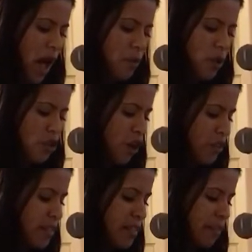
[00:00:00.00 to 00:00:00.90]
I worked
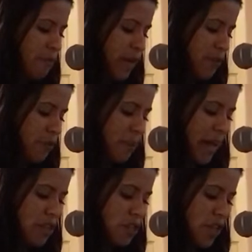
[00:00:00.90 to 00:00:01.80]
hard to save money for
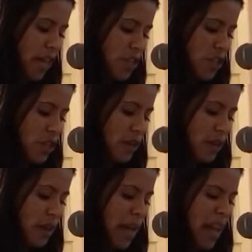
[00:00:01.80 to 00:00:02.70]
my education,
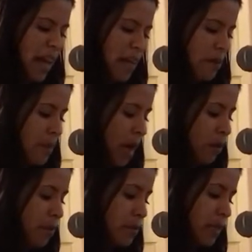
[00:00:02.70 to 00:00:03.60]
and I am
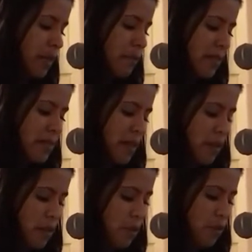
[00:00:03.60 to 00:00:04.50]
now completing my
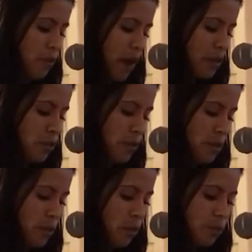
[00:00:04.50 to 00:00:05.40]
2nd year of graduate
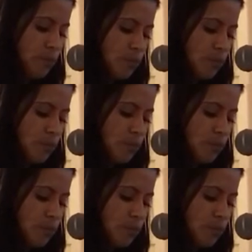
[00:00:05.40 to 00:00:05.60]
school.